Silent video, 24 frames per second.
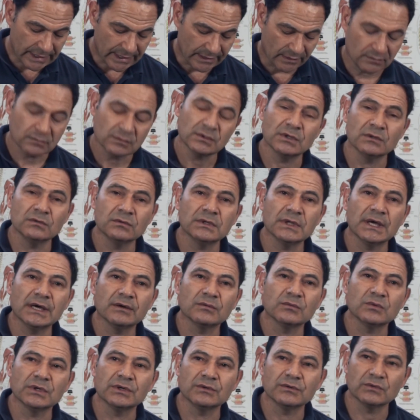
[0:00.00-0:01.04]
Yeah,
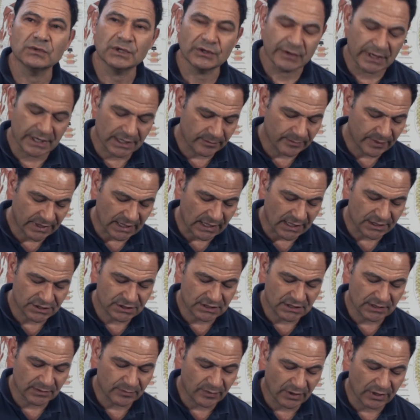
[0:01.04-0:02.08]
well, we're running
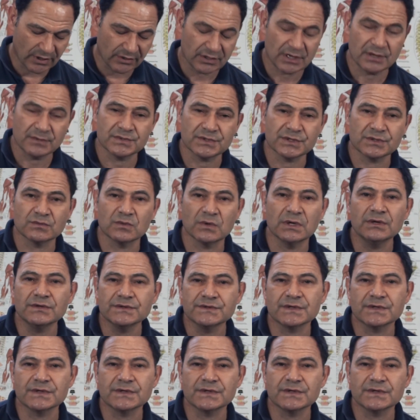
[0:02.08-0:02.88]
PhD programs as well.